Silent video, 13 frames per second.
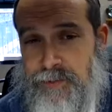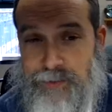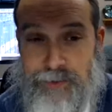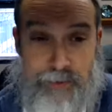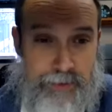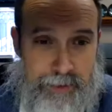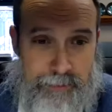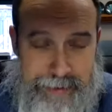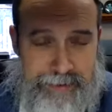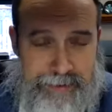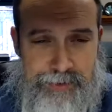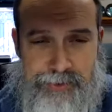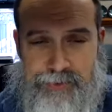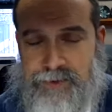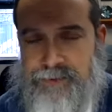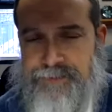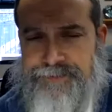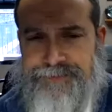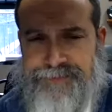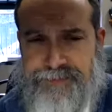We call it a baal teshuva.
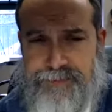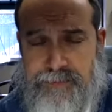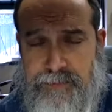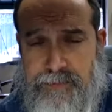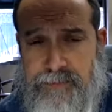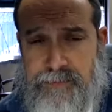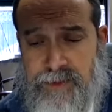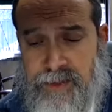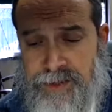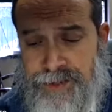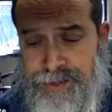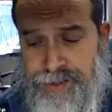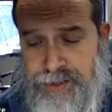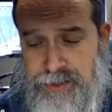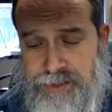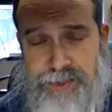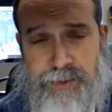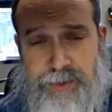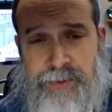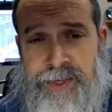
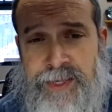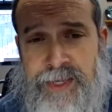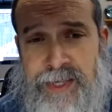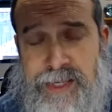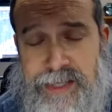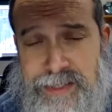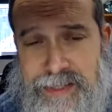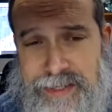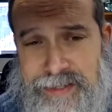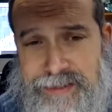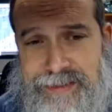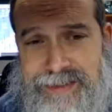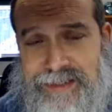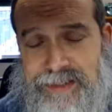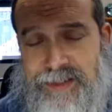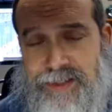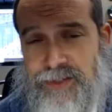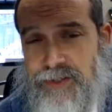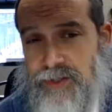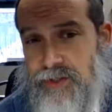So, it,
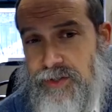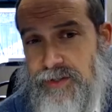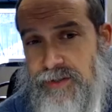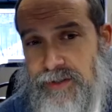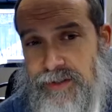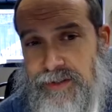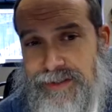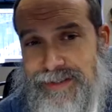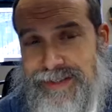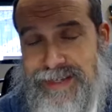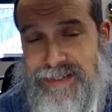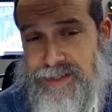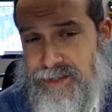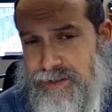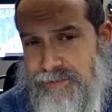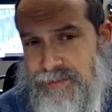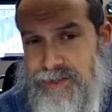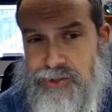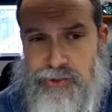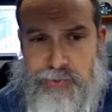uh, chazir
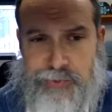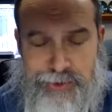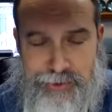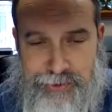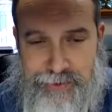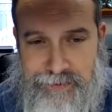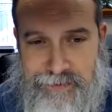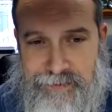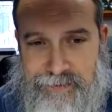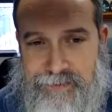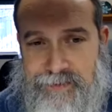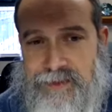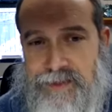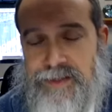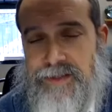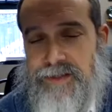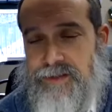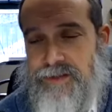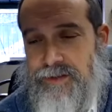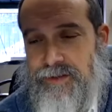means to return.
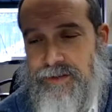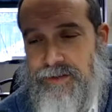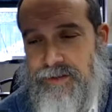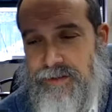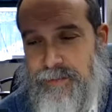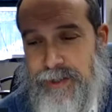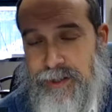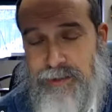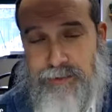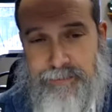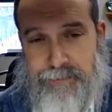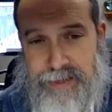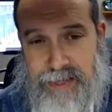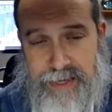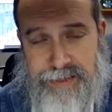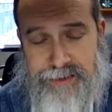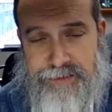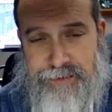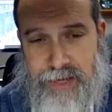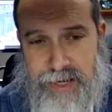So Rabbeinu
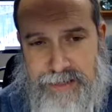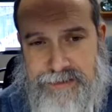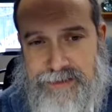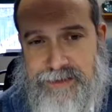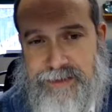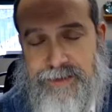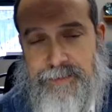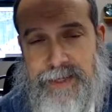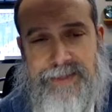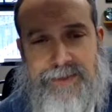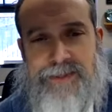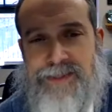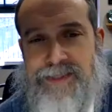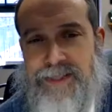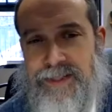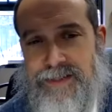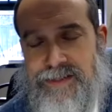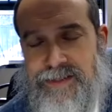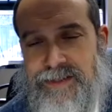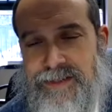Bechaya writes that the Medrash
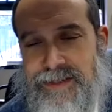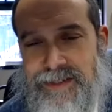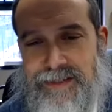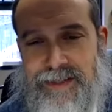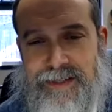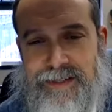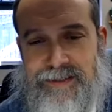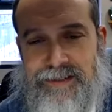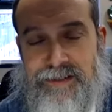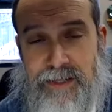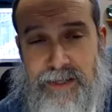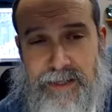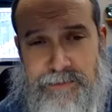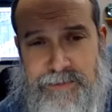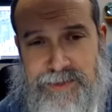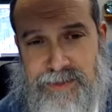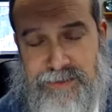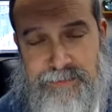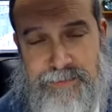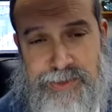says that in the times
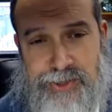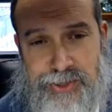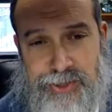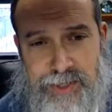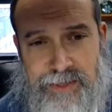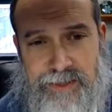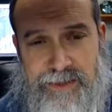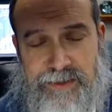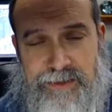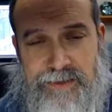of Mashiach,